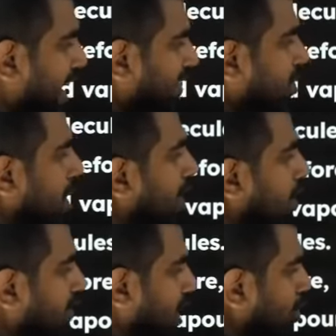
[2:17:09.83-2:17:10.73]

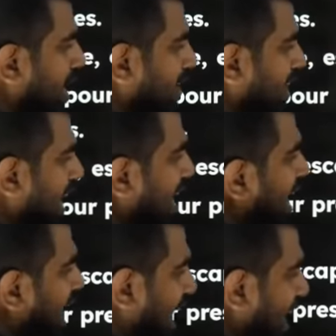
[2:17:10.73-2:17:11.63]
nadula iruka
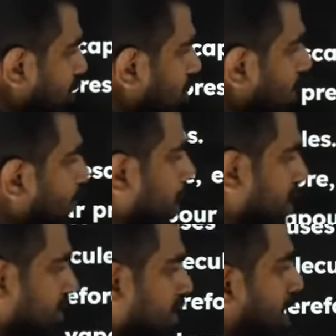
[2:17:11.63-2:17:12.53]
hydrogen
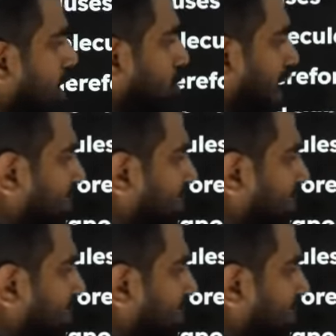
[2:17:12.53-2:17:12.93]
bonds. So